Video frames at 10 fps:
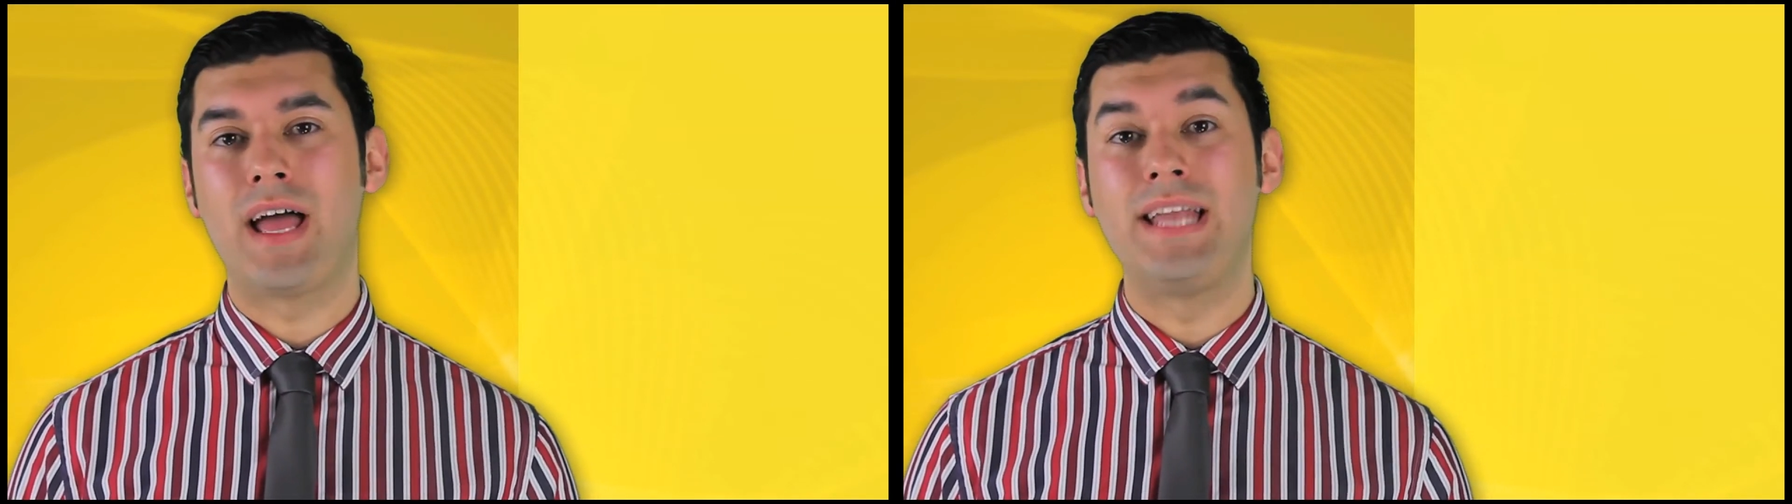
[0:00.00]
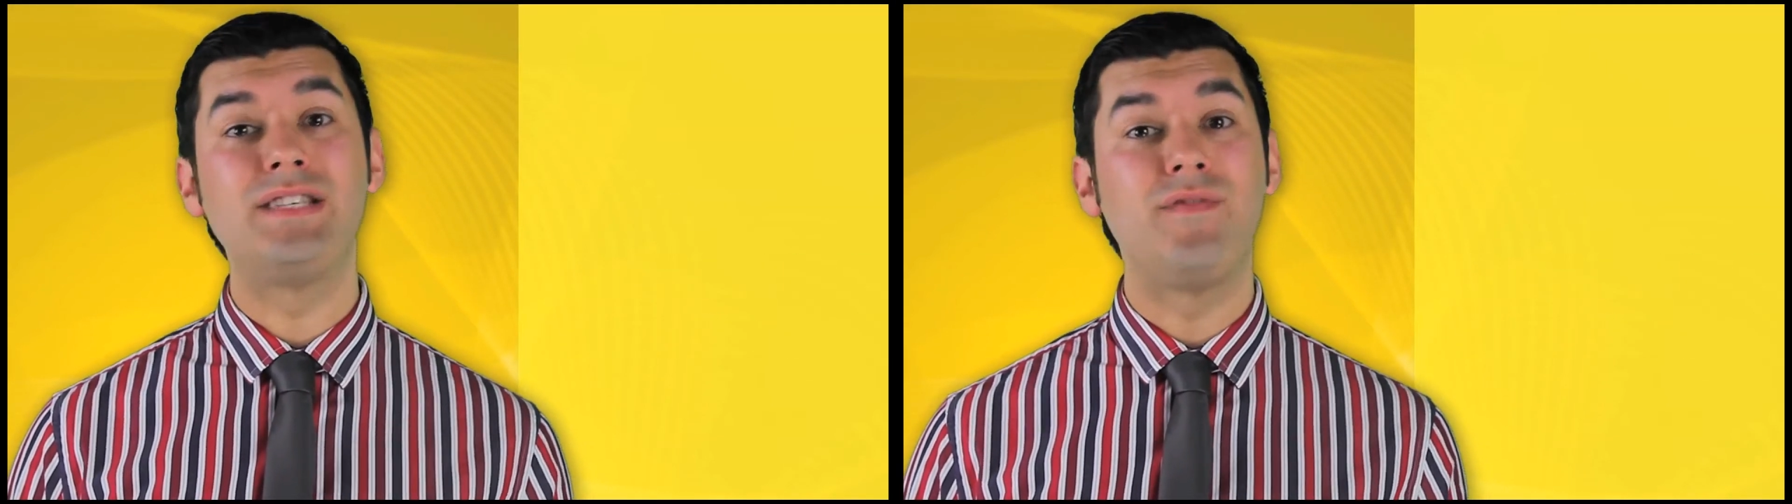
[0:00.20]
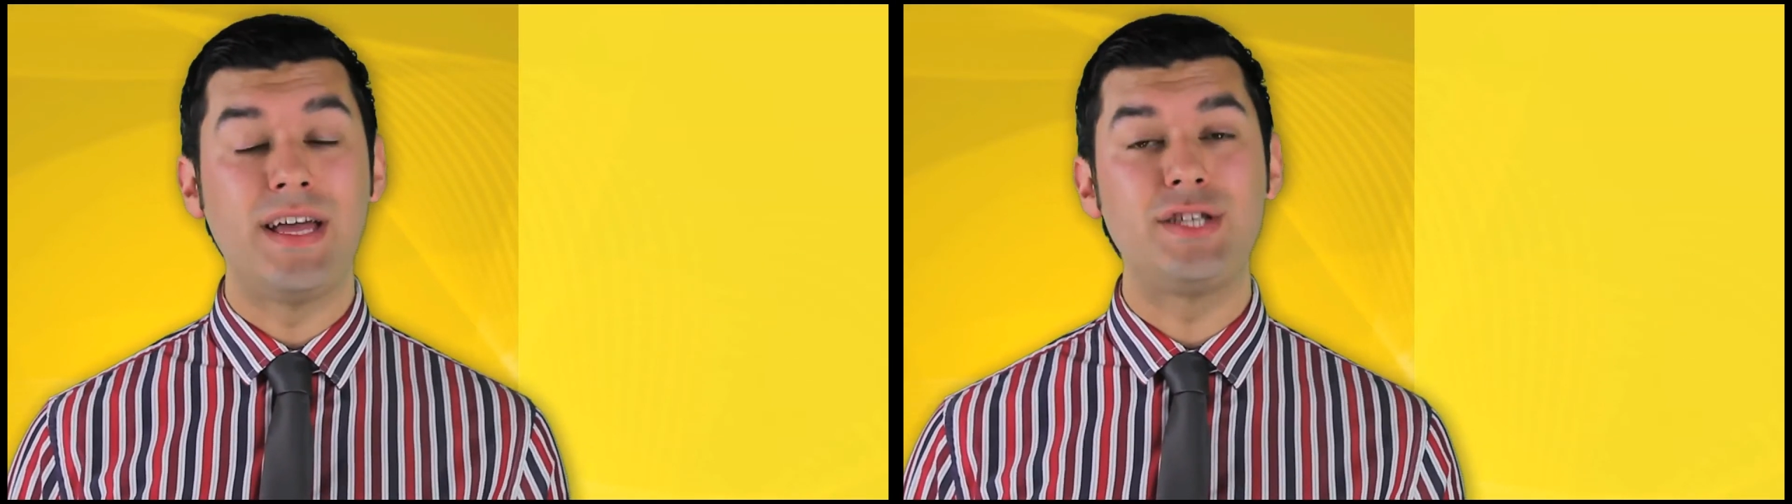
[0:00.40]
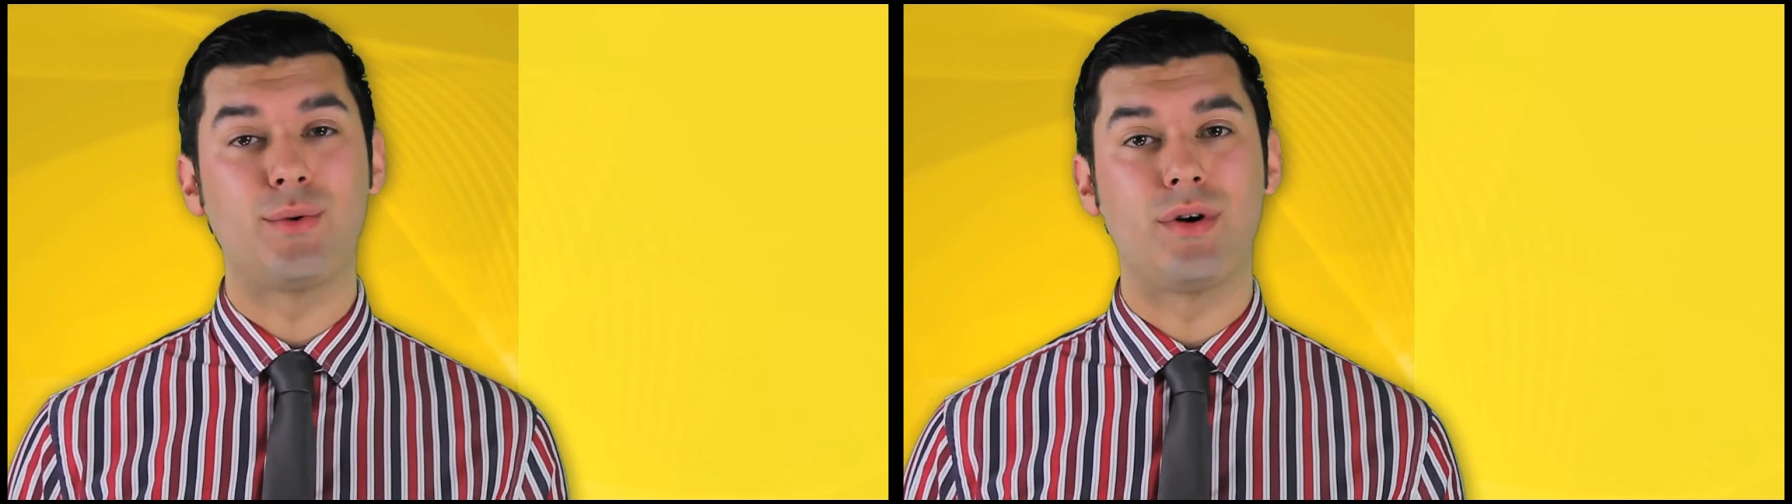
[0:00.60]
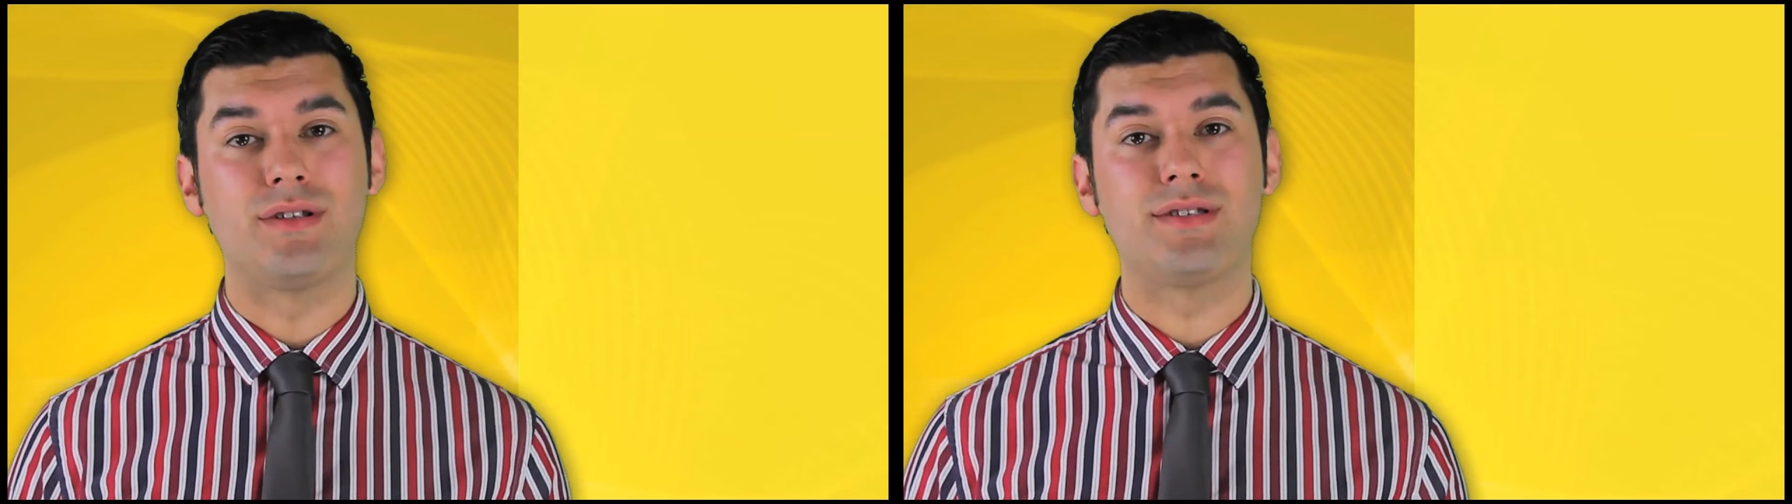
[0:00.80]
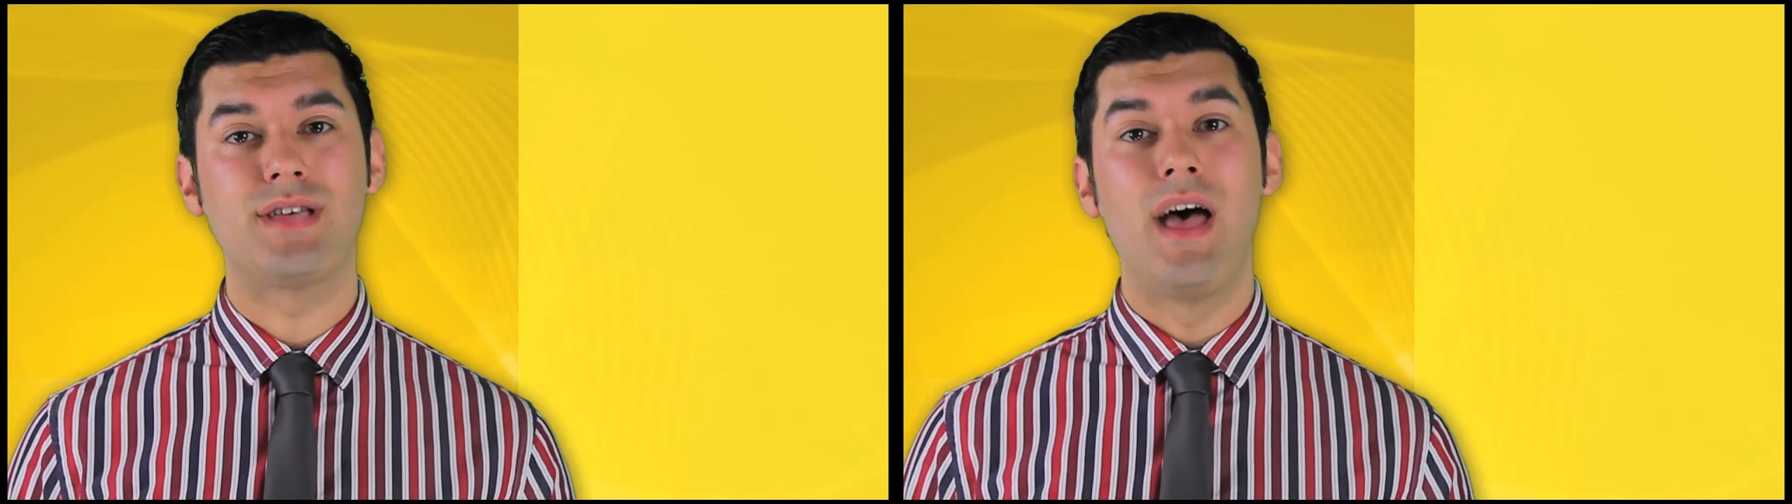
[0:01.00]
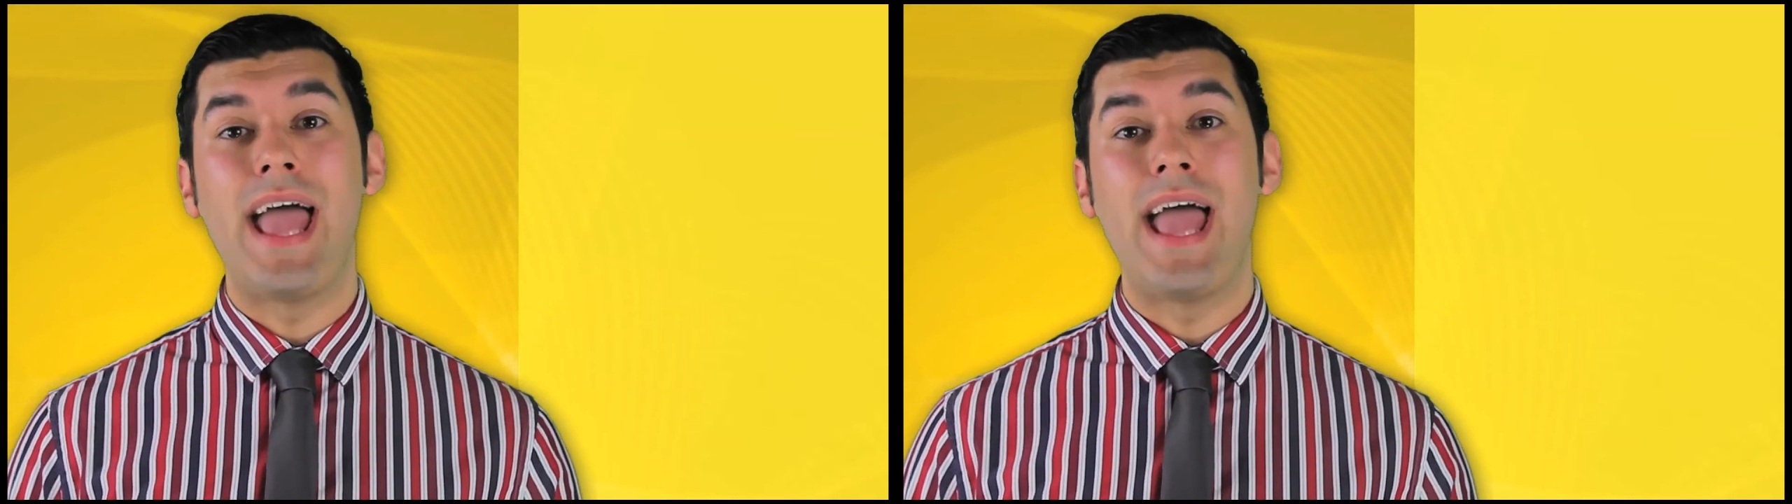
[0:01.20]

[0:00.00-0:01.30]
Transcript: individuals